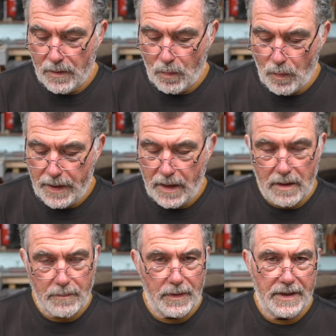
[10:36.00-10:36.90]
we
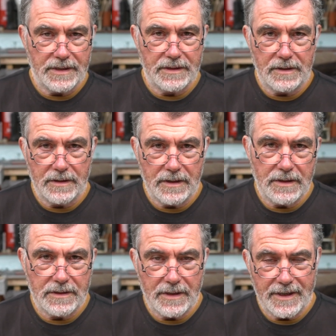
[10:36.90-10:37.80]
are blessed
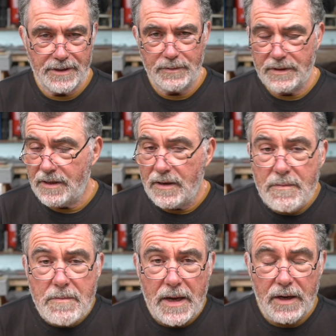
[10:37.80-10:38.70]
these days with so
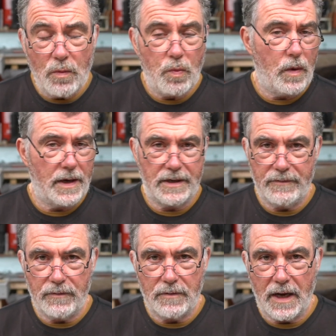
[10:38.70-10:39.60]
many
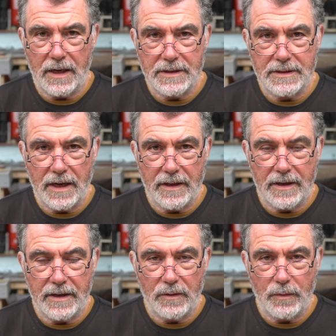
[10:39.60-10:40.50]
wonderful colors out
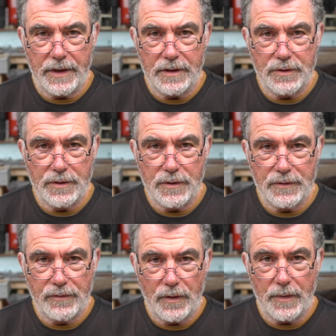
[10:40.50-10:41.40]
there that we can choose
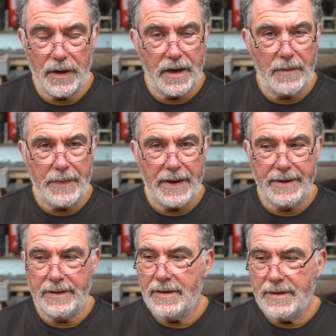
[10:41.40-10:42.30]
from on our
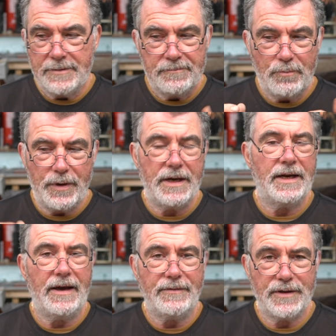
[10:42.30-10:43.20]
palette. We could
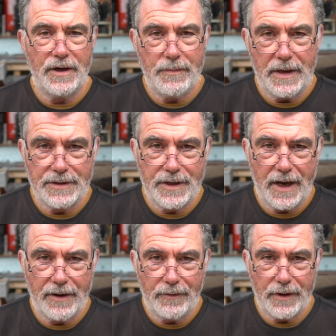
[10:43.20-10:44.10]
have so much
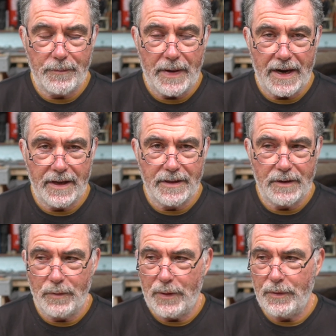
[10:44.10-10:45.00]
color on a palette
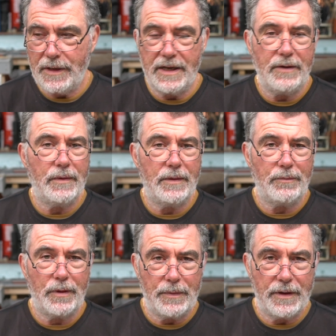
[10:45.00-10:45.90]
that we would need one
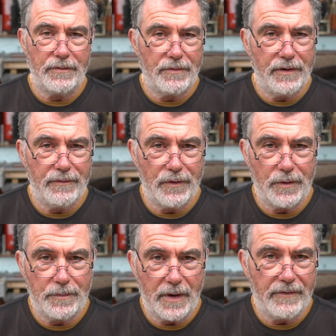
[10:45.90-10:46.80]
probably 3
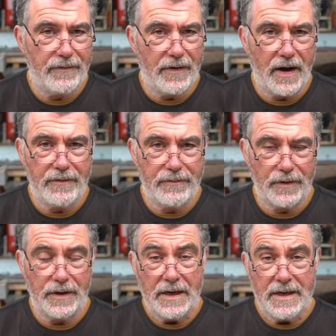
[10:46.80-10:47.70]
foot by 5
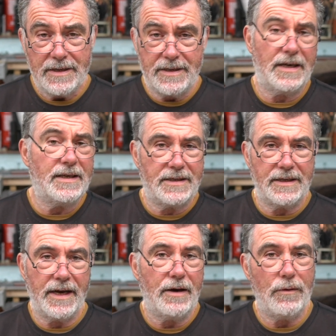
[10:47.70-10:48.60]
foot just to
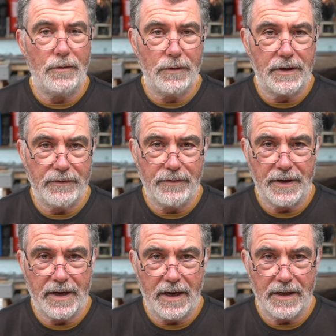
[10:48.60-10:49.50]
get all the
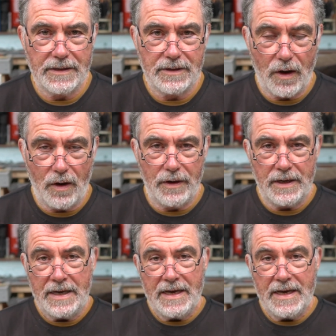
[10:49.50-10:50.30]
different colors on